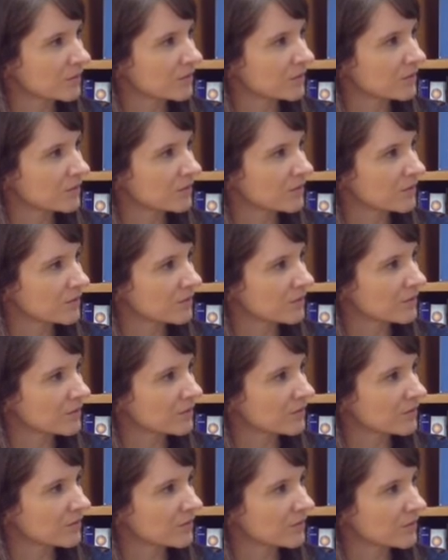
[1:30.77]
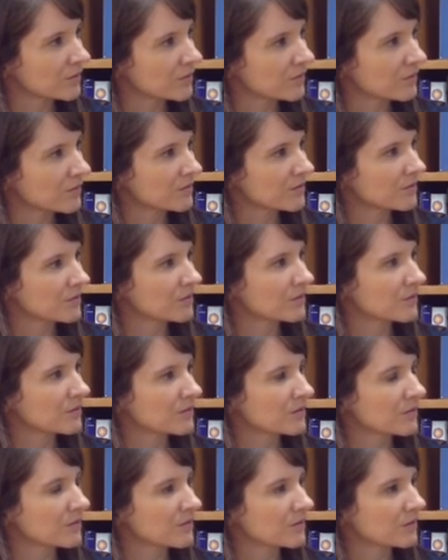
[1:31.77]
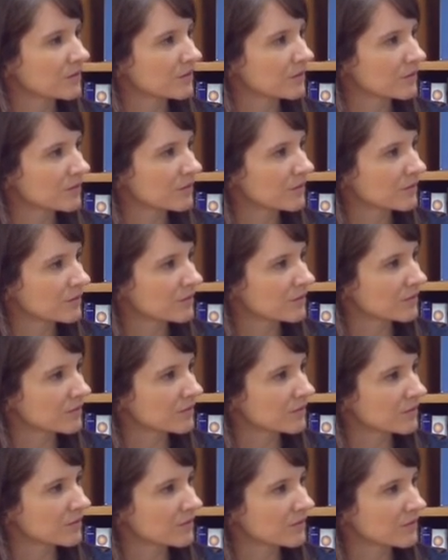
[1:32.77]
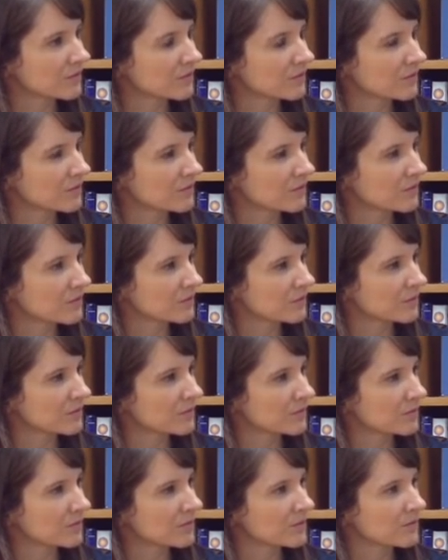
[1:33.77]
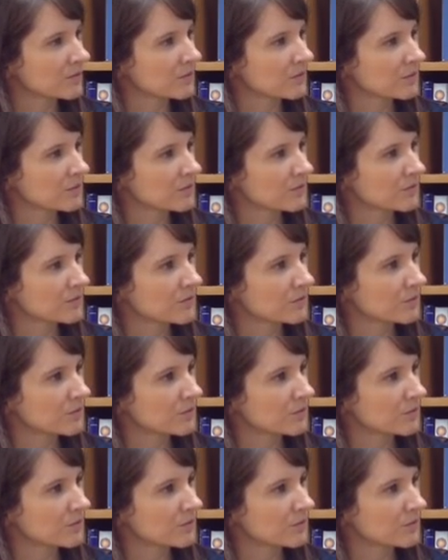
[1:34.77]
(silent)